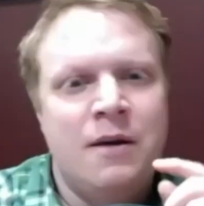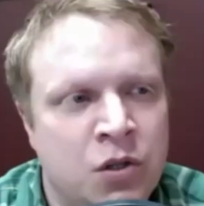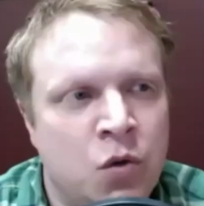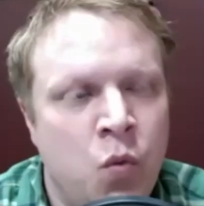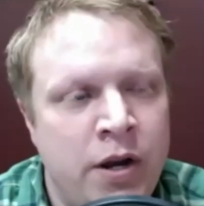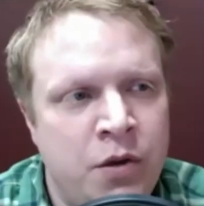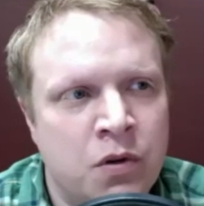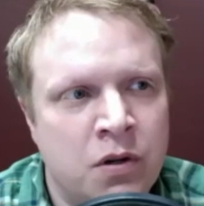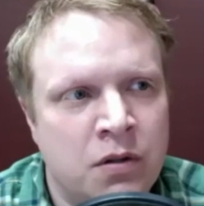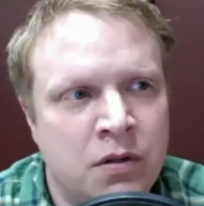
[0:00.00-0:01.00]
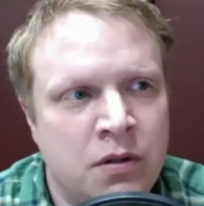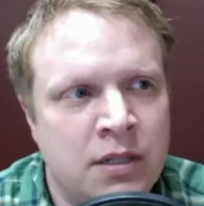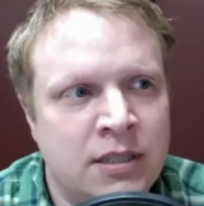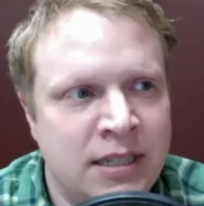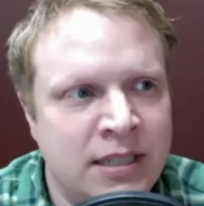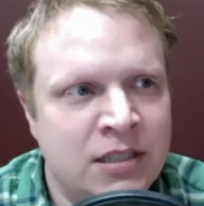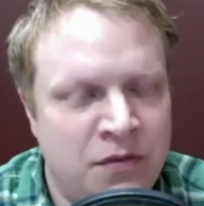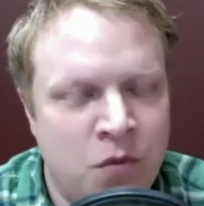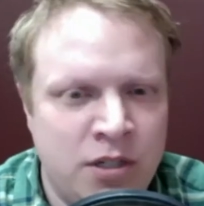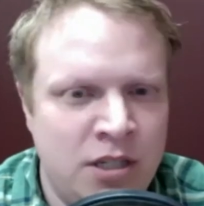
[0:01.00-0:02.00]
so when you were, because it is a
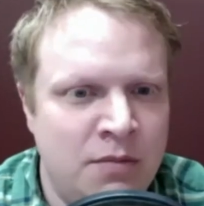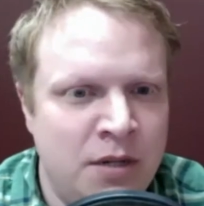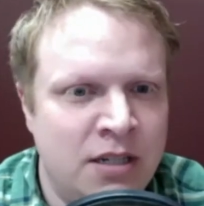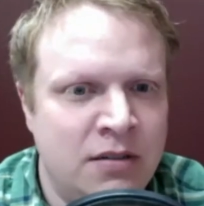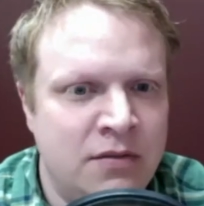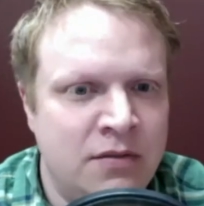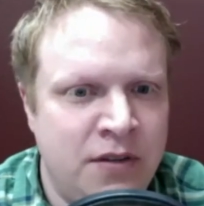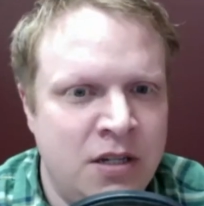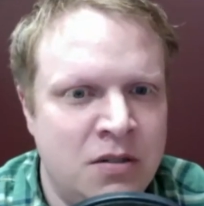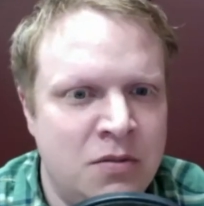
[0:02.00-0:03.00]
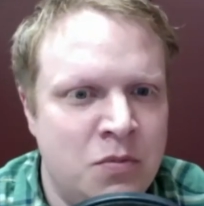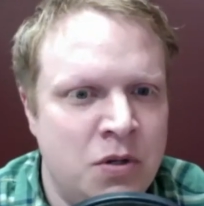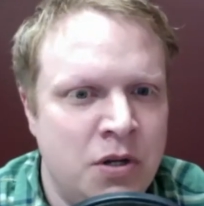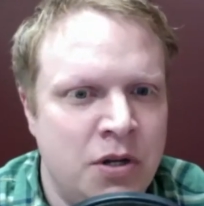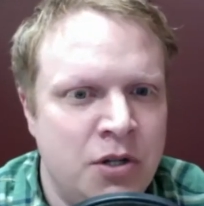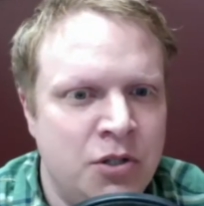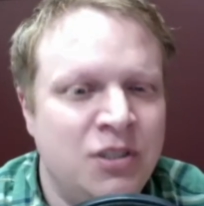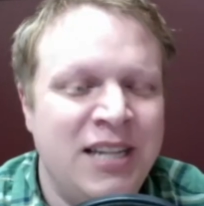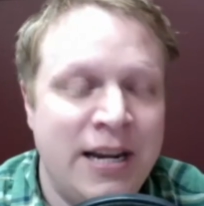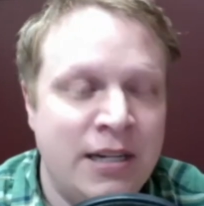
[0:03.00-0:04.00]
14 minute film, so
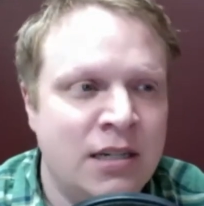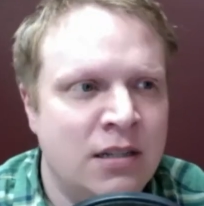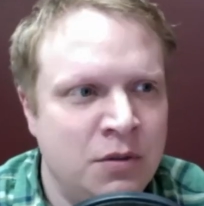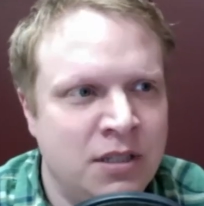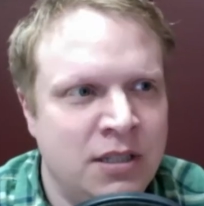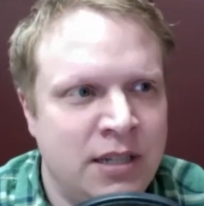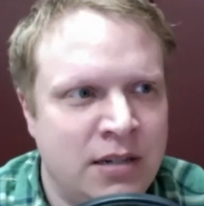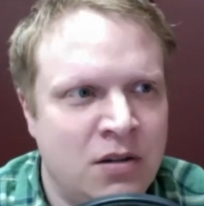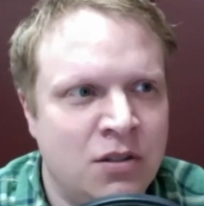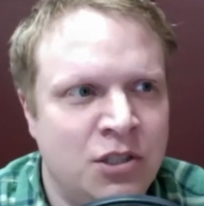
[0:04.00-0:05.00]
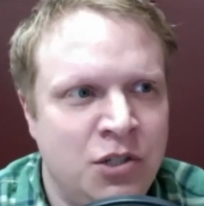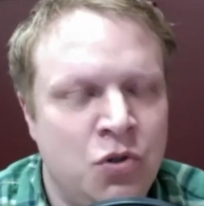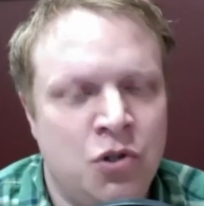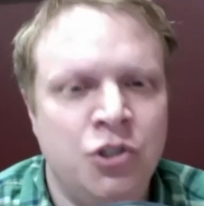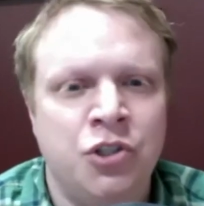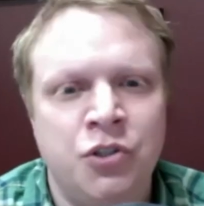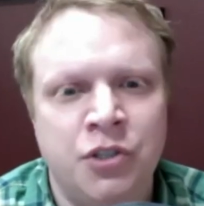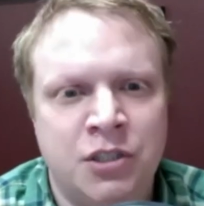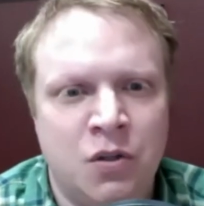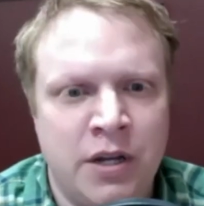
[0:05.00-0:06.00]
technically with the technology you could shoot
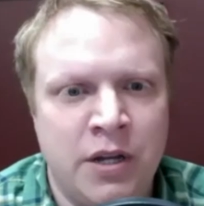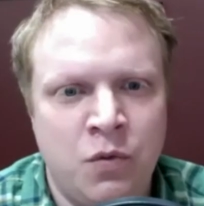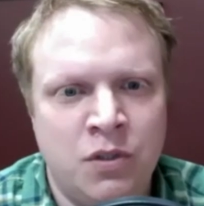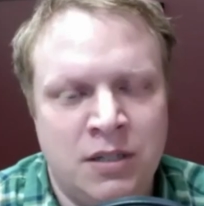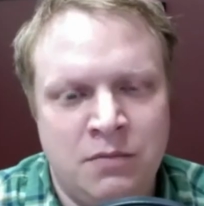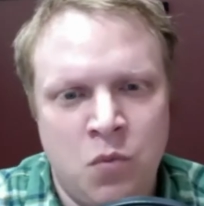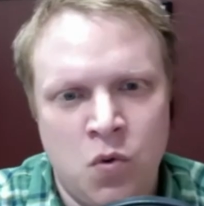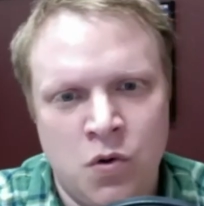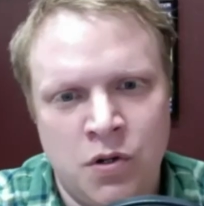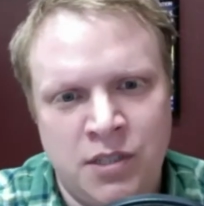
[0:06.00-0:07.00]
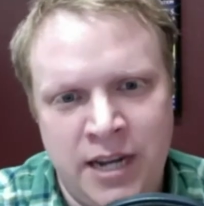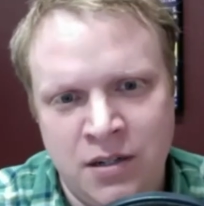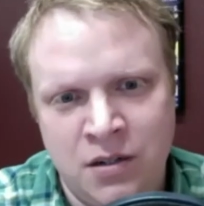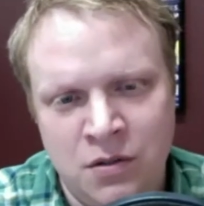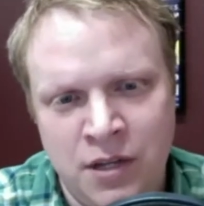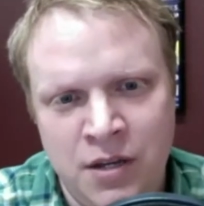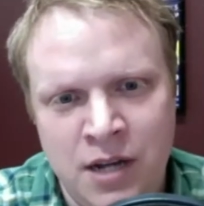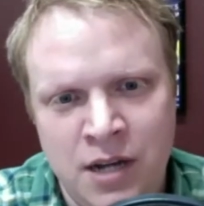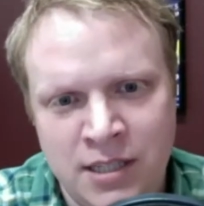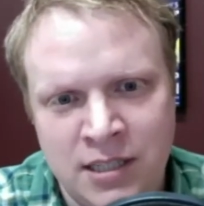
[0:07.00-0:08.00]
it, so like was it more technical that you
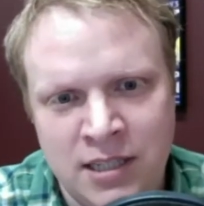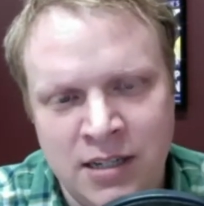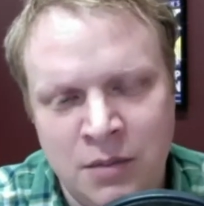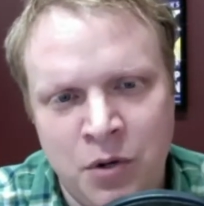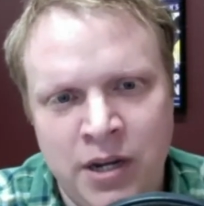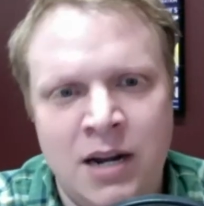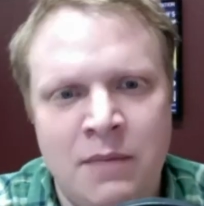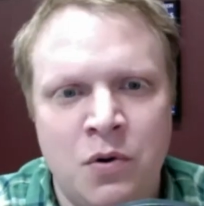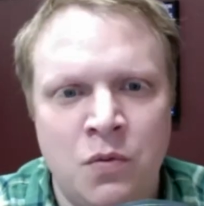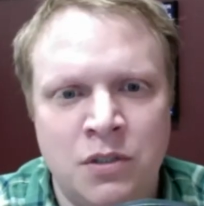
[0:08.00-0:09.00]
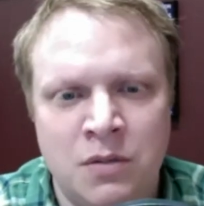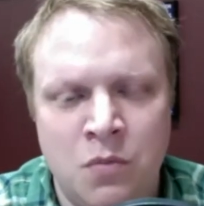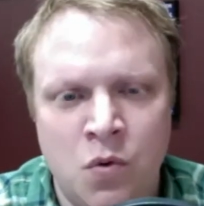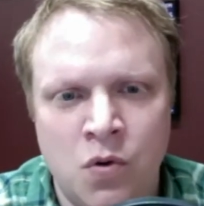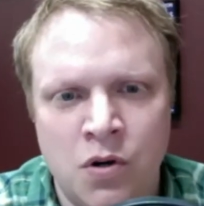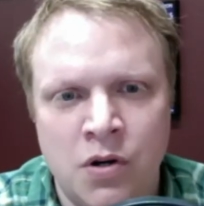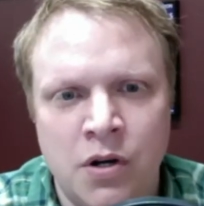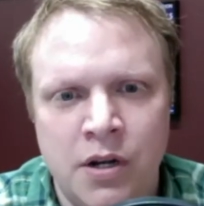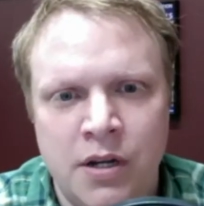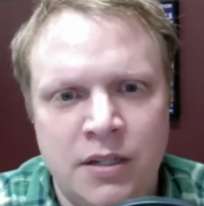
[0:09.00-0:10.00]
guys decided to break it up, or was it more
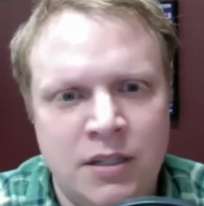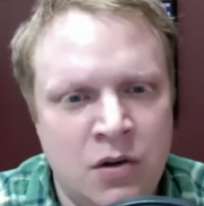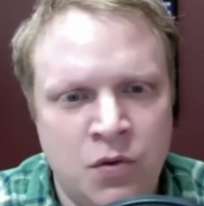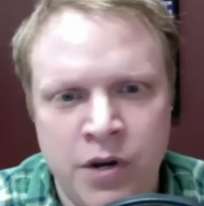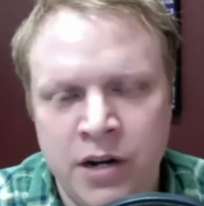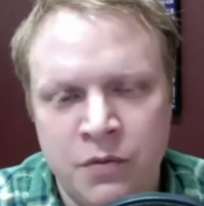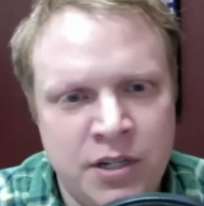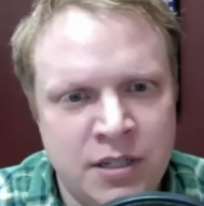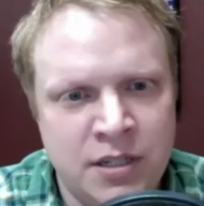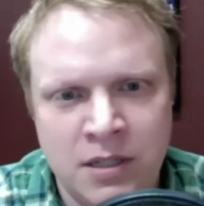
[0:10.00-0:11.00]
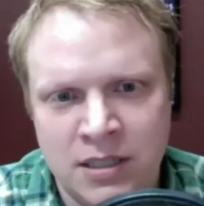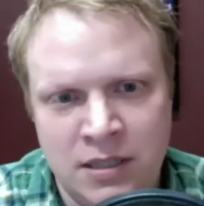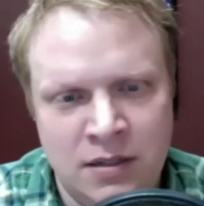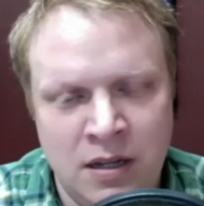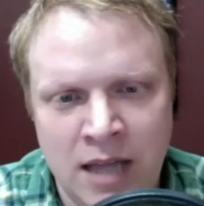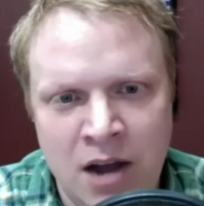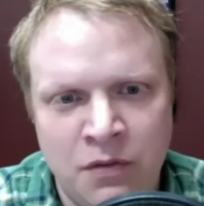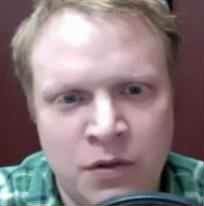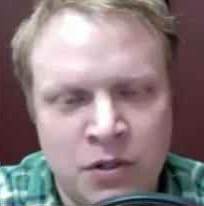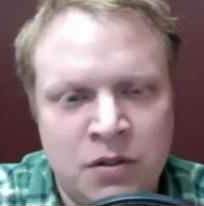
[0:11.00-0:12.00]
a creative reason because it
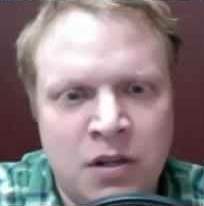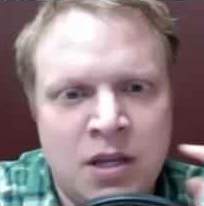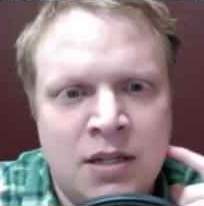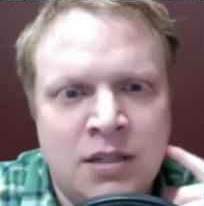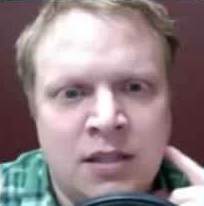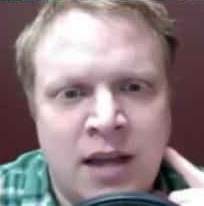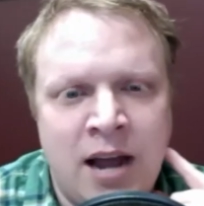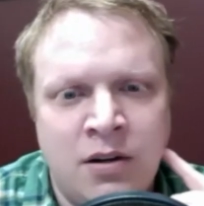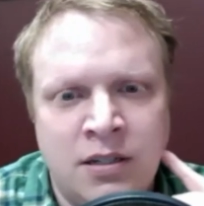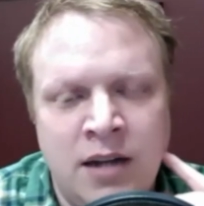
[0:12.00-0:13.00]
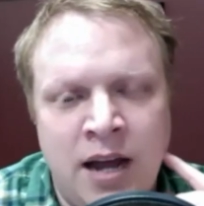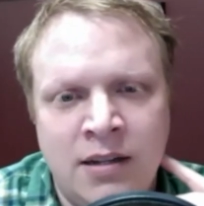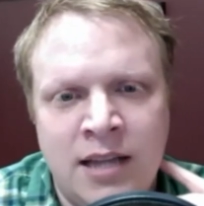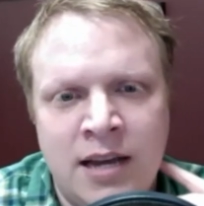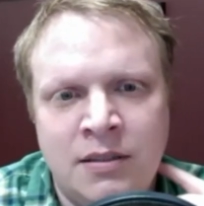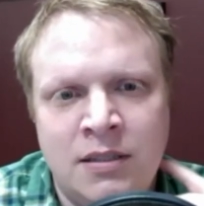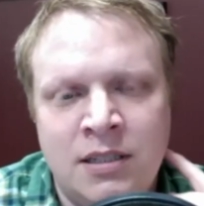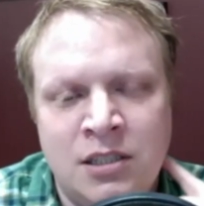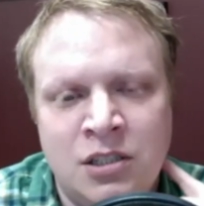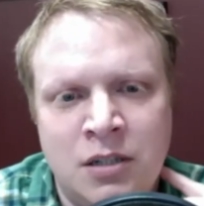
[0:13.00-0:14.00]
allowed for certain things? Like how did that
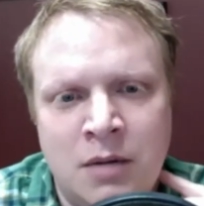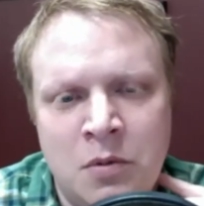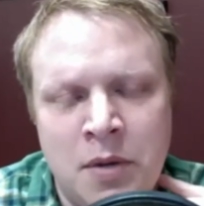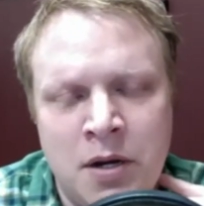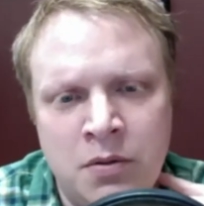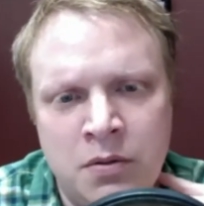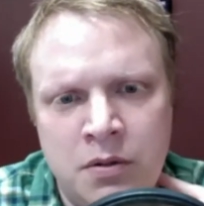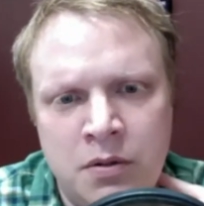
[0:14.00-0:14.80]
decision come about?